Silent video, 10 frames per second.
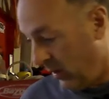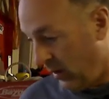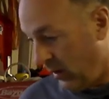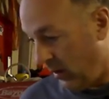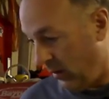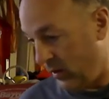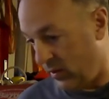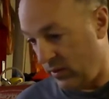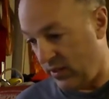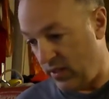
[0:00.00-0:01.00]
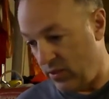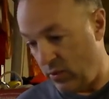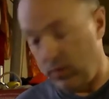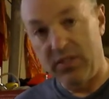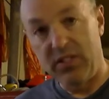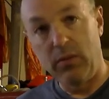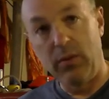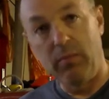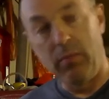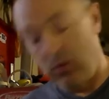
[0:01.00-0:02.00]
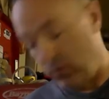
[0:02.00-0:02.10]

All right, so let's get to it. Let's see what we can build.